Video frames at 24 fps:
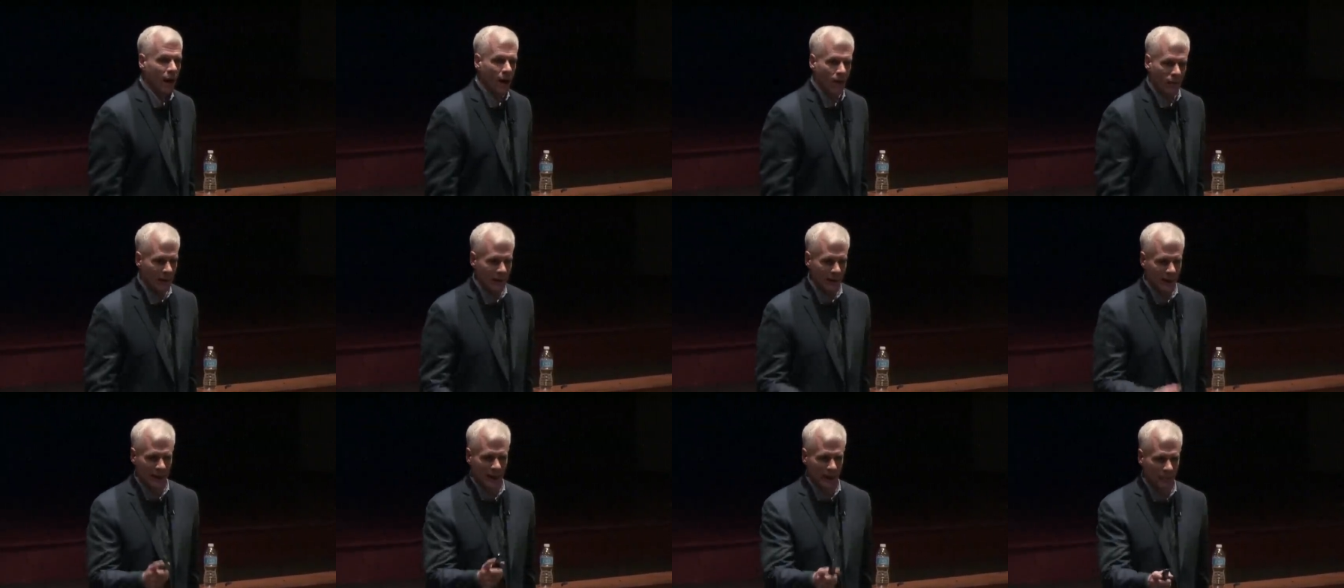
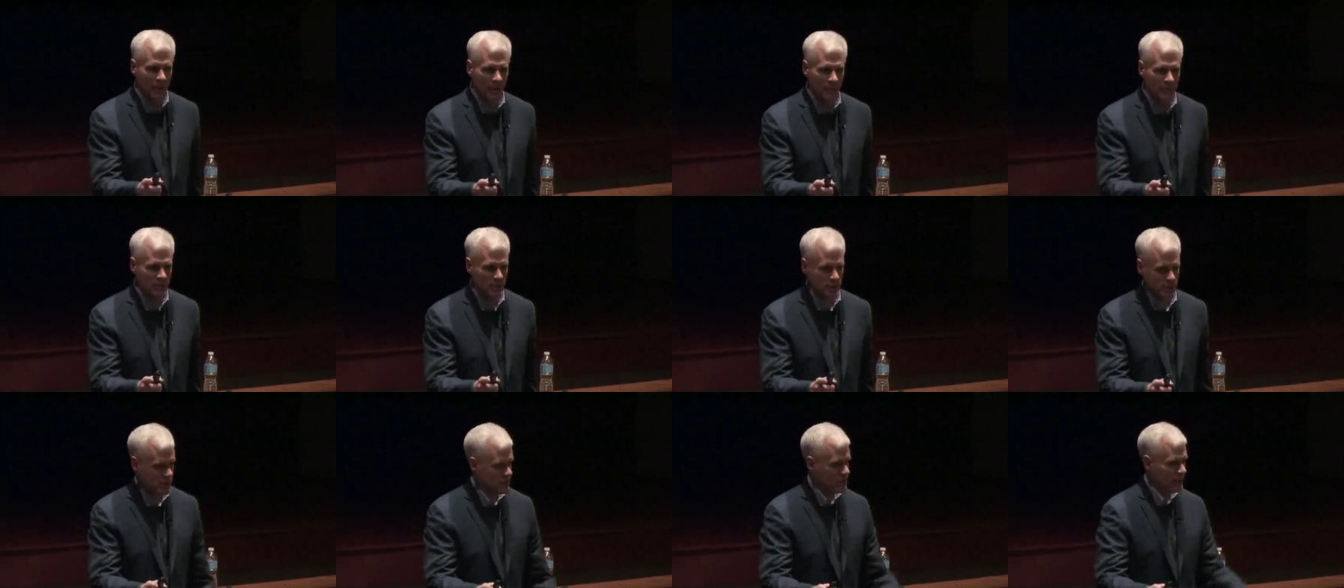Wait, I got
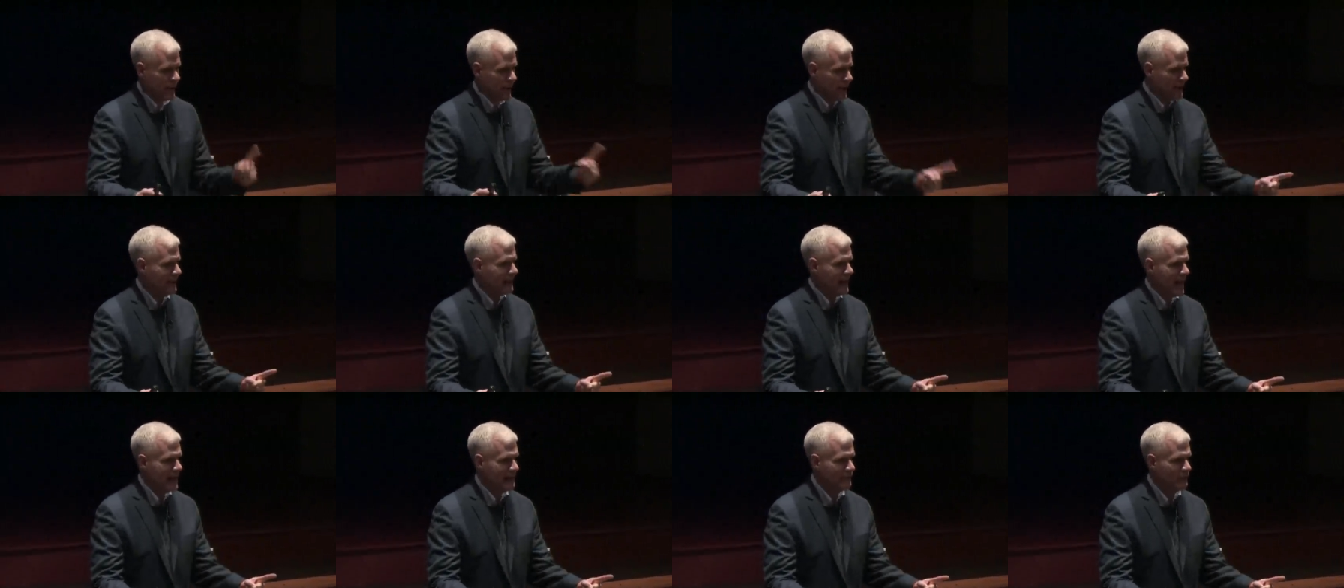preposition, I
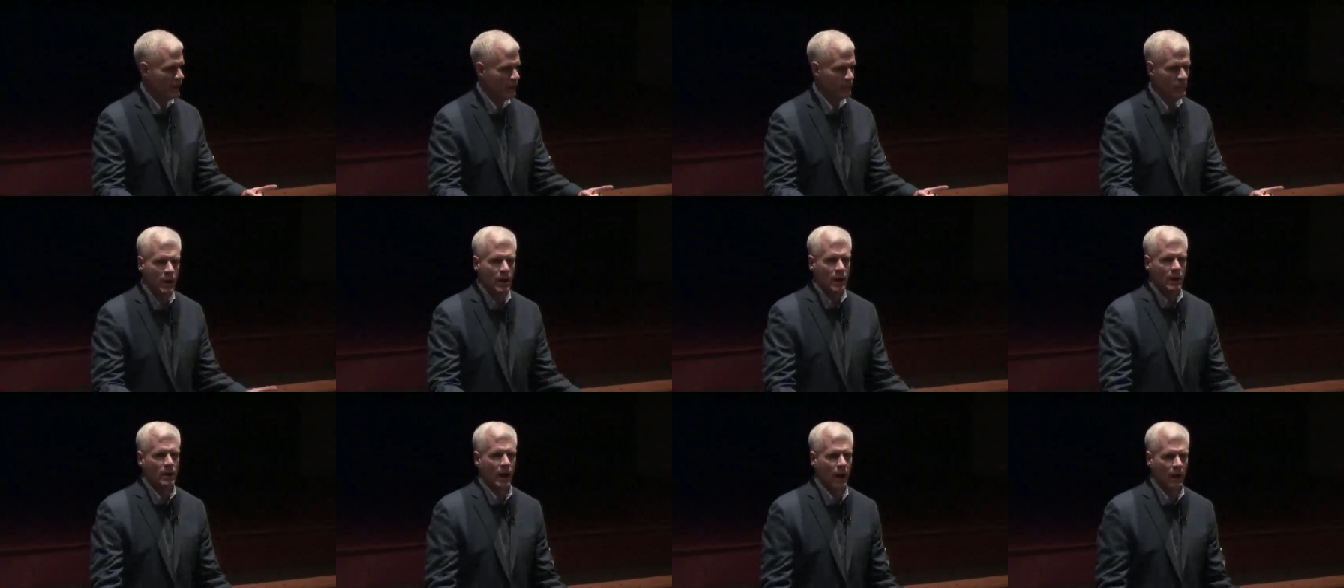got
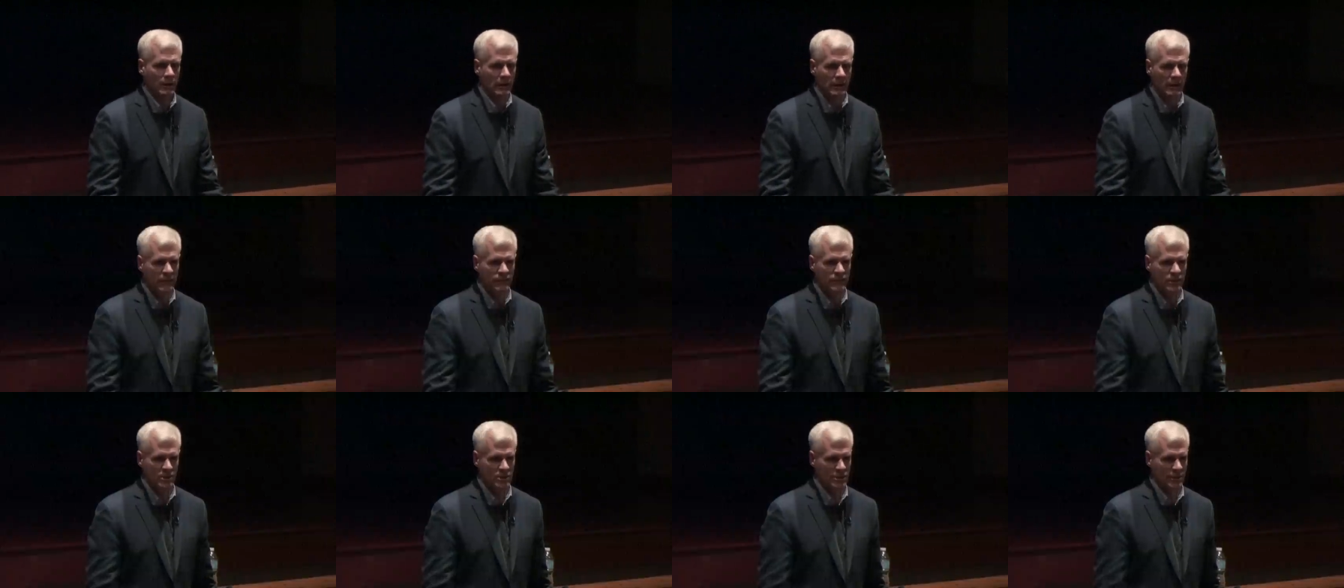adverb.
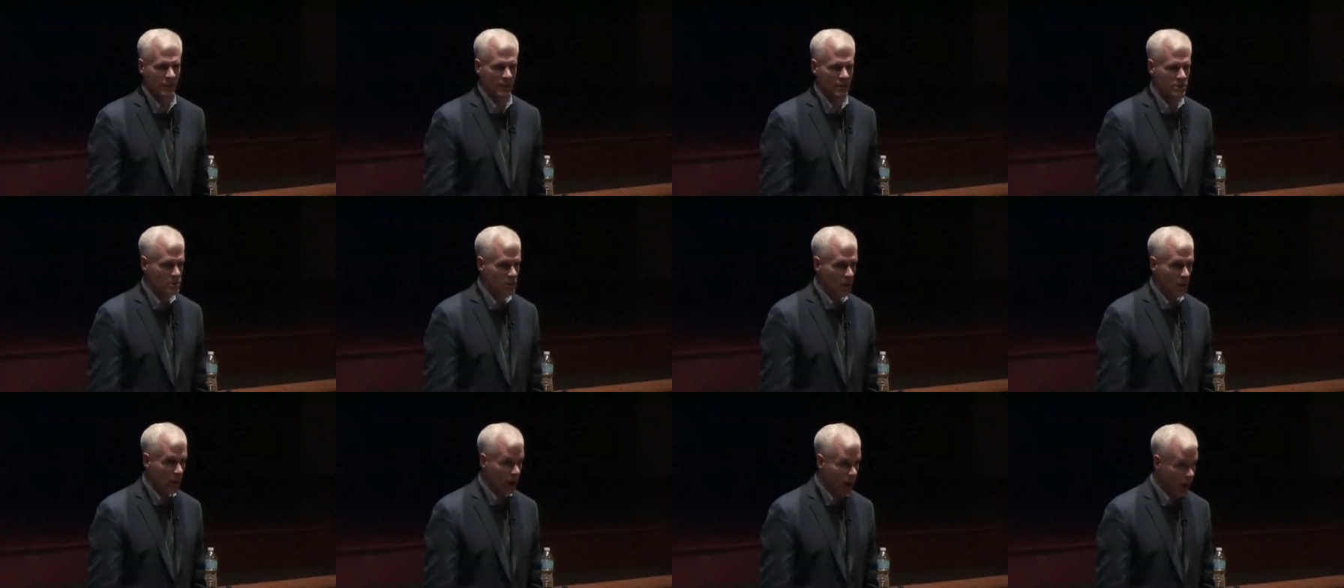Cognitive
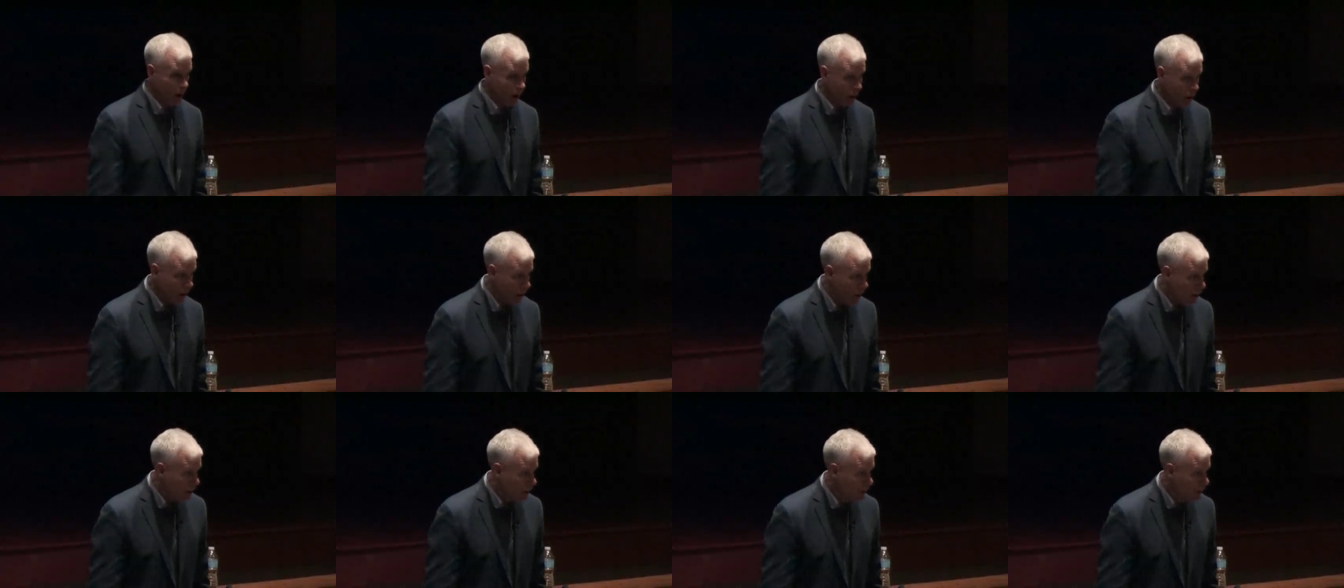dissonance. Oh!